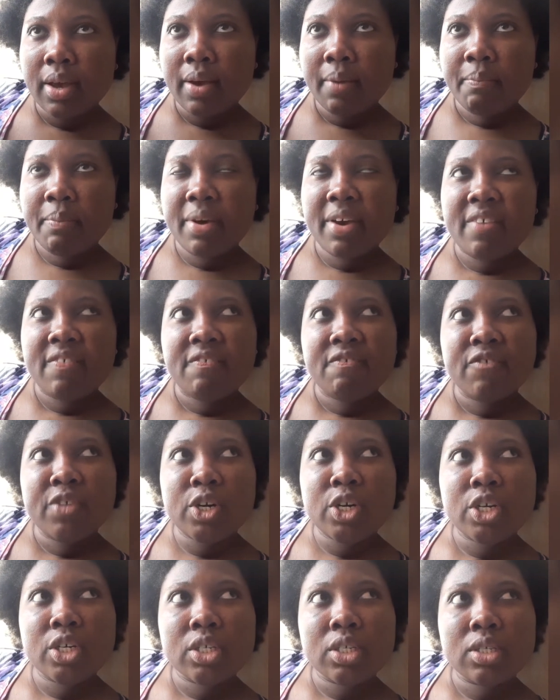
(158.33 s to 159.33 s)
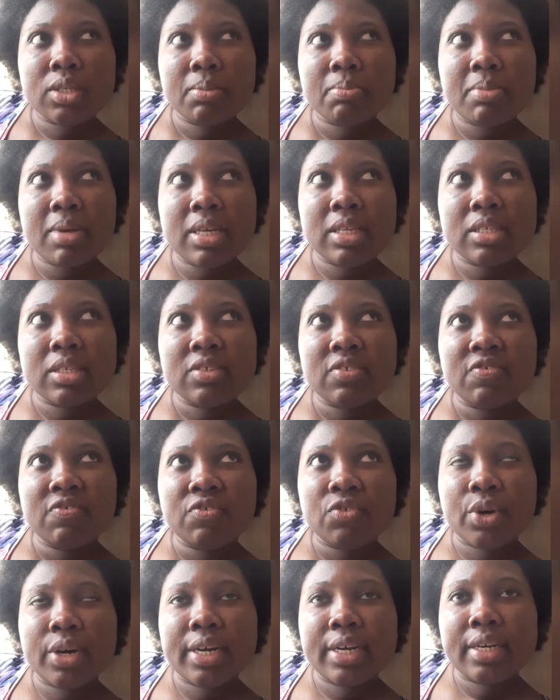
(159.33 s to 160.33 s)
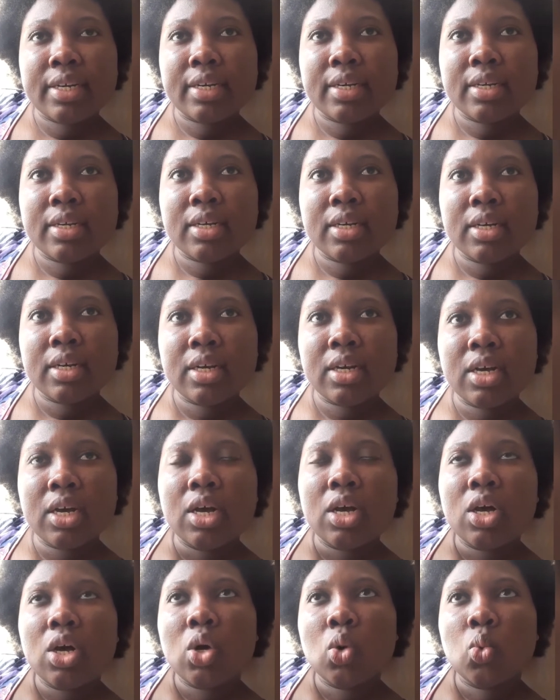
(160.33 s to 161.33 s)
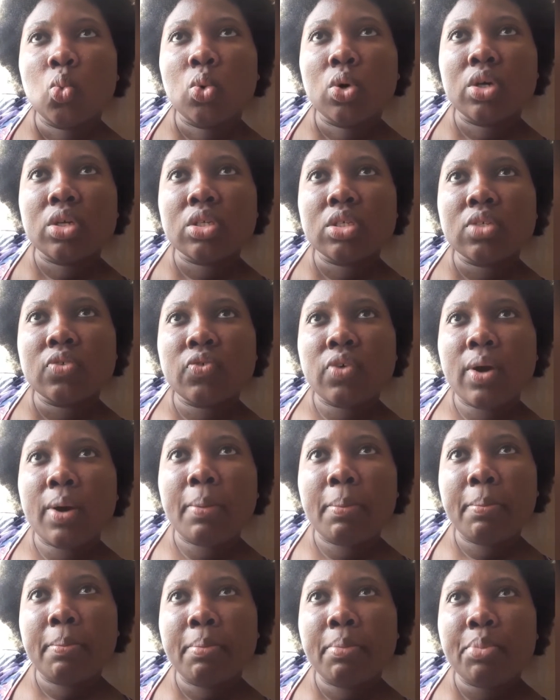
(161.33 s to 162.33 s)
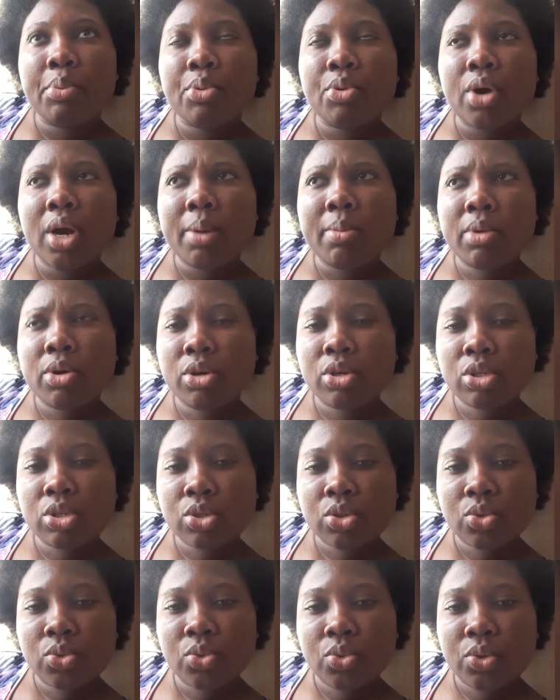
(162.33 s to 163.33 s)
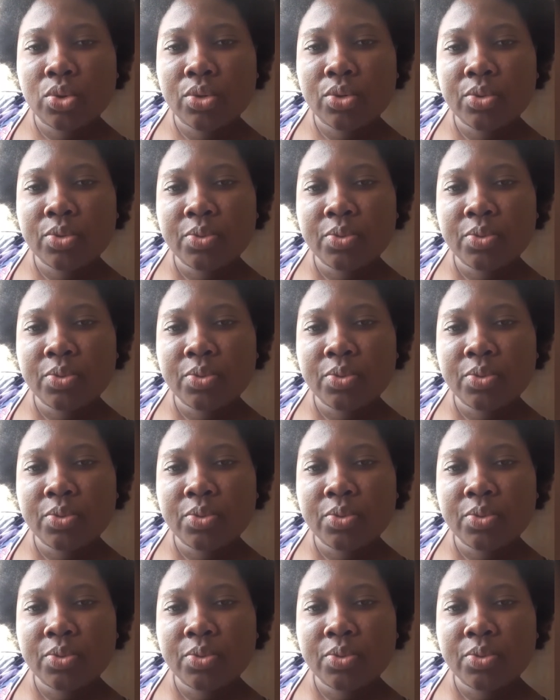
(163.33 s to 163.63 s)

My first best friend was from primary school.